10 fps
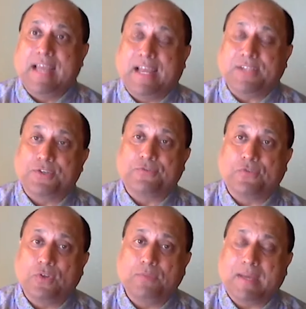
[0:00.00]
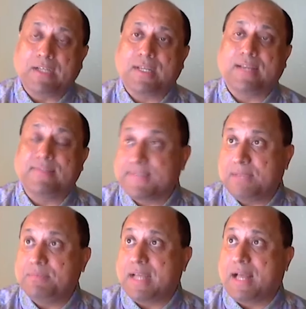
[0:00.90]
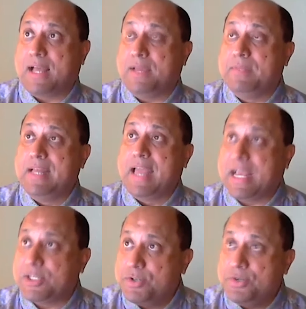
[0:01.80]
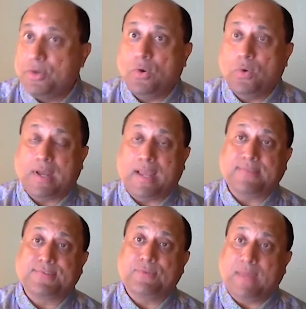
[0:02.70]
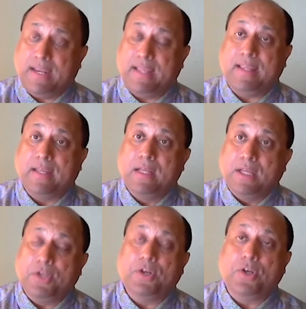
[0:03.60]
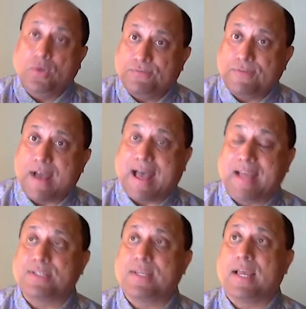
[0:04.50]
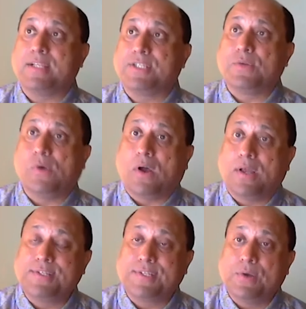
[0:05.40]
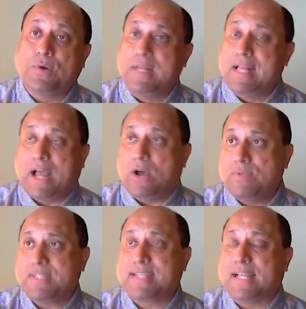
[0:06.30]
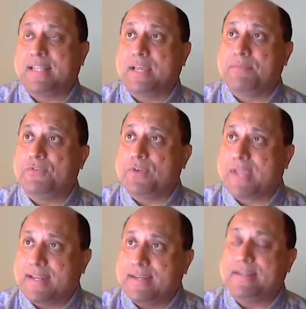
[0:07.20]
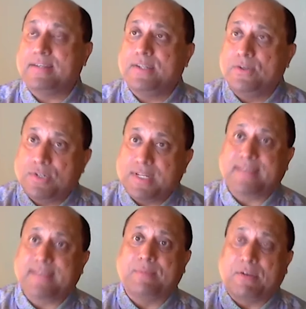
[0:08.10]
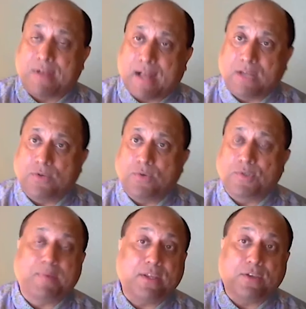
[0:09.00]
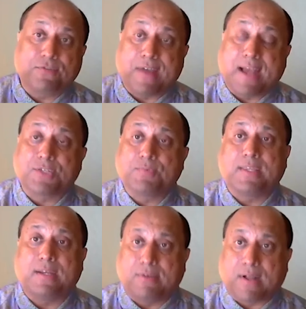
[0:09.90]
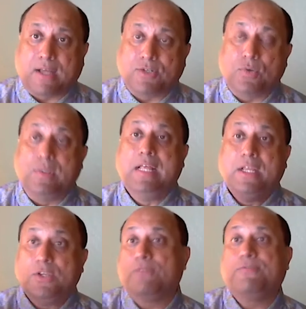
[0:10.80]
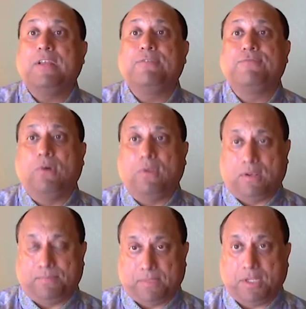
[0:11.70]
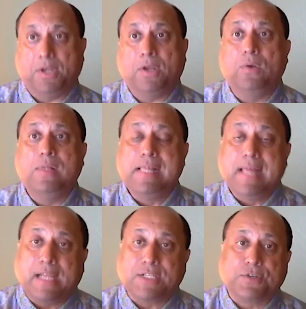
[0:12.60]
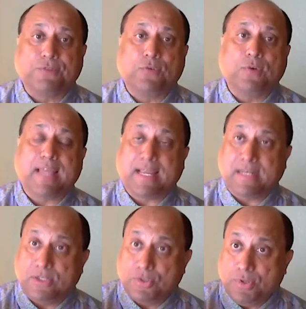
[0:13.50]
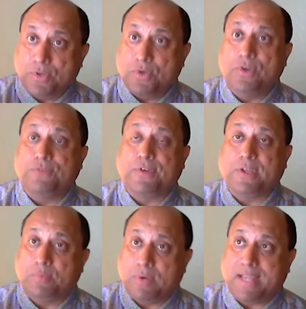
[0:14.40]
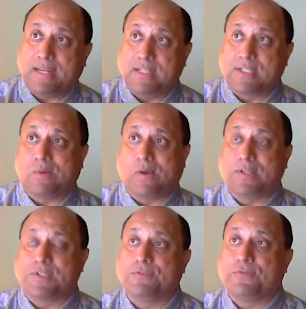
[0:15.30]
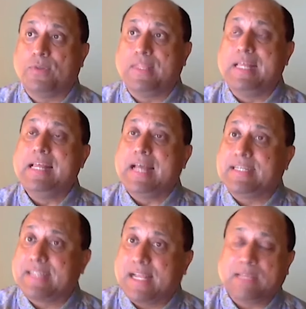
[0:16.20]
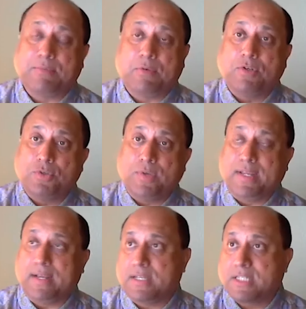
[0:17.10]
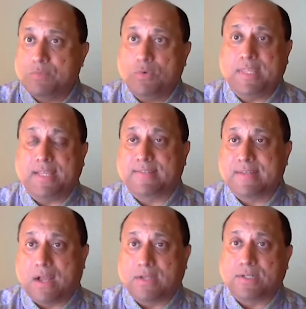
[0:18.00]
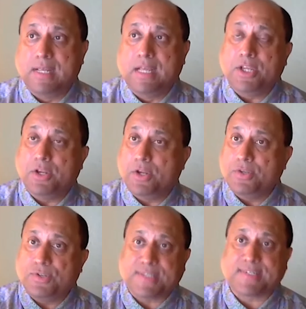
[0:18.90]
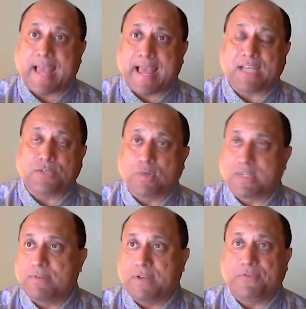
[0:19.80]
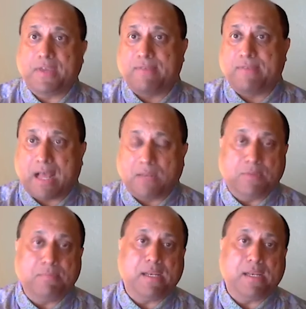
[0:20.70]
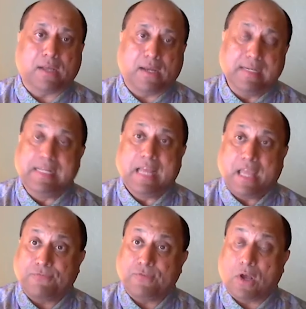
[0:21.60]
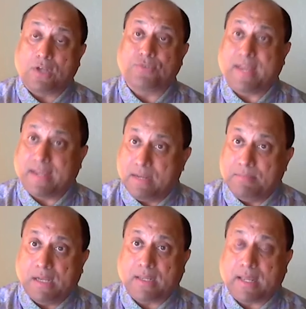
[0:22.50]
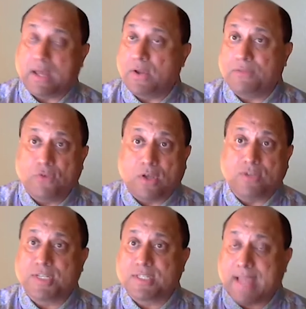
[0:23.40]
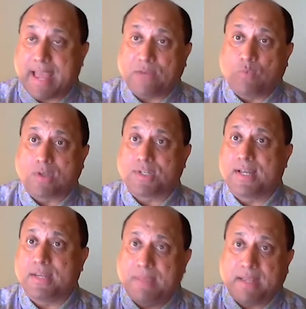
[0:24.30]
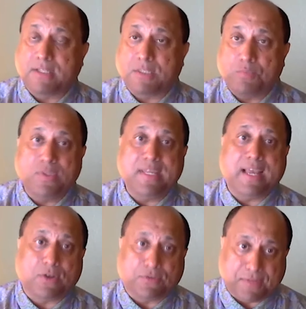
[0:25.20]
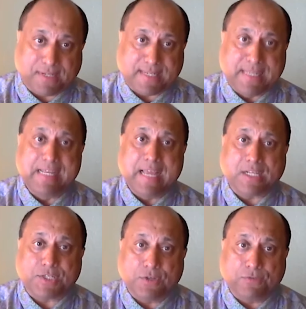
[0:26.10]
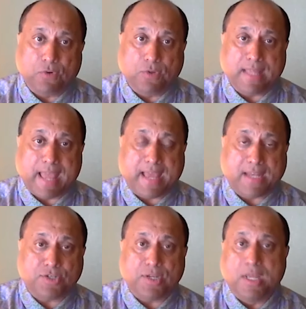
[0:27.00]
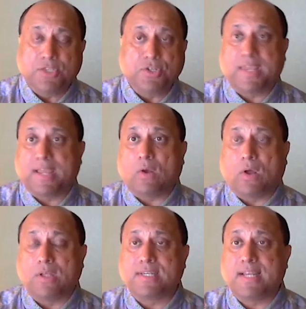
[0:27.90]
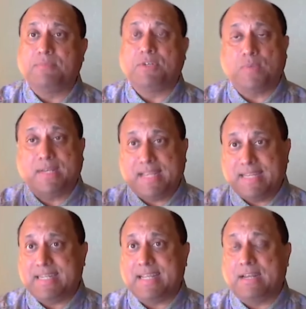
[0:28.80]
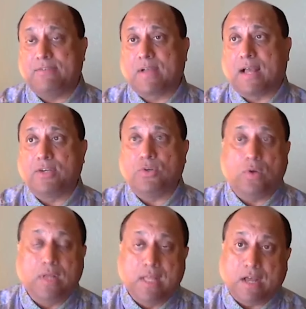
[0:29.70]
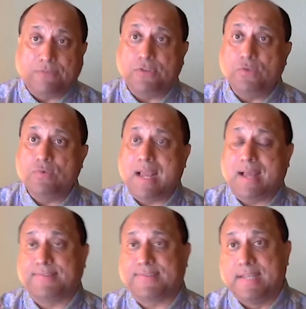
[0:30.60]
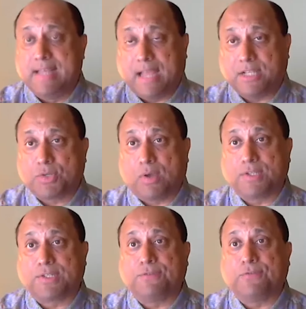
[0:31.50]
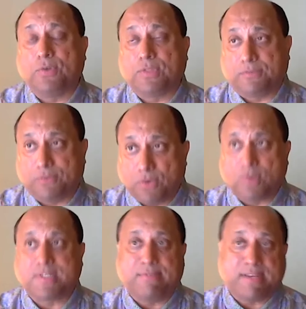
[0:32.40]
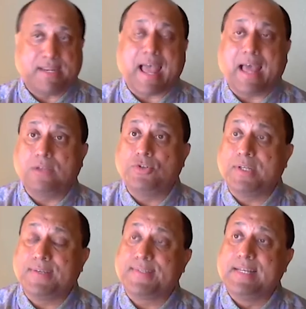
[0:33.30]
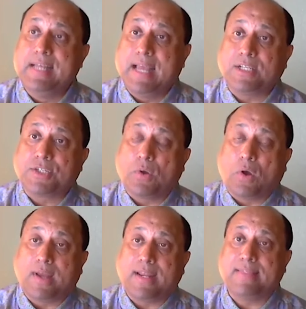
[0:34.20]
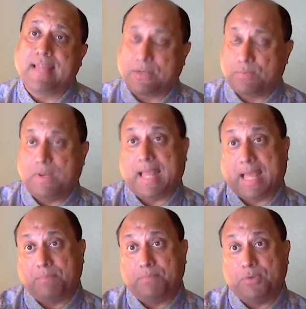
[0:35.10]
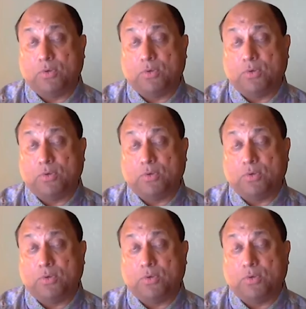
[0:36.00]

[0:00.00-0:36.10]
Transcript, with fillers: and so forth, but at the same time, as you know, it's really, you know, good fat and so on. So I always tell them, if you can, you know, take some avocados, break your fast with an avocado, you'll feel full, you know, and so forth, and it'll do you good for your brain and so on and so forth. I tell them about doing a smoothie. It's not, you know, you just add whatever, if you have almond milk, or if not regular milk, or if not, just add water and make a smoothie out of it and so forth. And so you can alternate between eating an avocado, a few nuts, and so on and so forth, if you don't have any allergies and so on, and that will help you